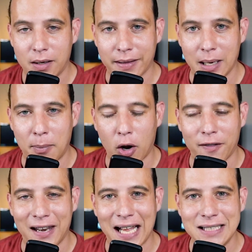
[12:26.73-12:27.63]
that he bought
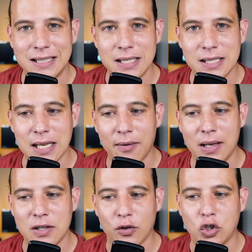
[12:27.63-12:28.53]
in the
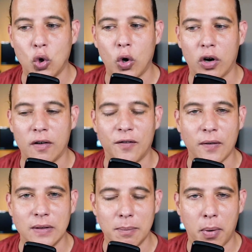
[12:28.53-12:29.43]
1970s for
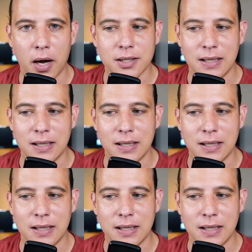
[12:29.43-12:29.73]
$250,